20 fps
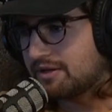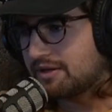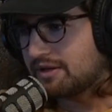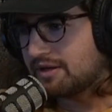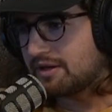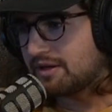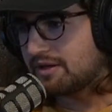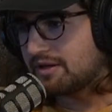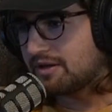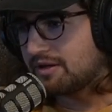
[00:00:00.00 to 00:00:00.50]

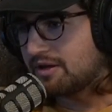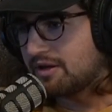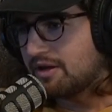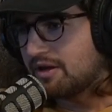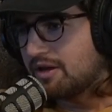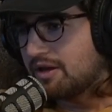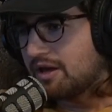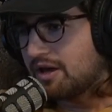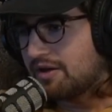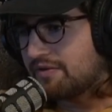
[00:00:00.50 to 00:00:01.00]
Yeah.
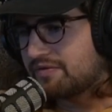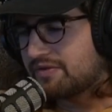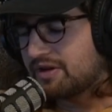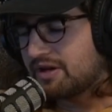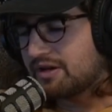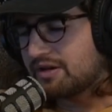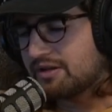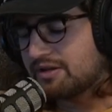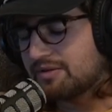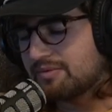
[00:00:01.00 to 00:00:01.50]
I've
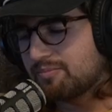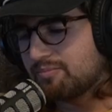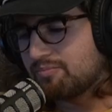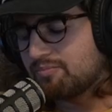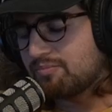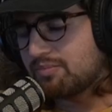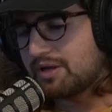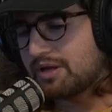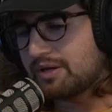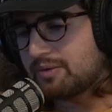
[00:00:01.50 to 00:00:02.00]
got
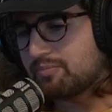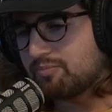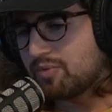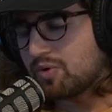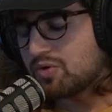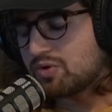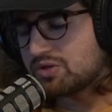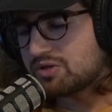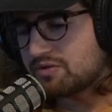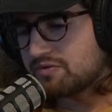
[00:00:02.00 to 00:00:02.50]
like
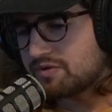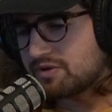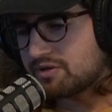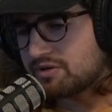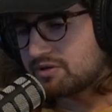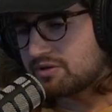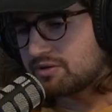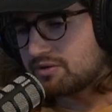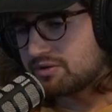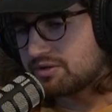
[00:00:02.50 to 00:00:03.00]
most of an
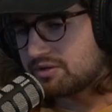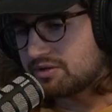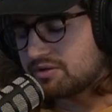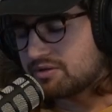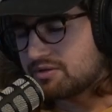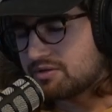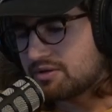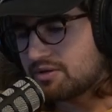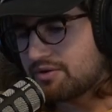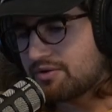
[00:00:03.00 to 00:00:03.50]

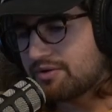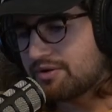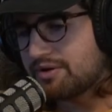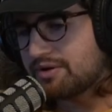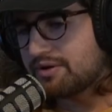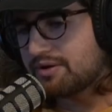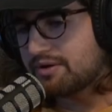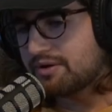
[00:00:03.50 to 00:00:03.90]
associate's degree.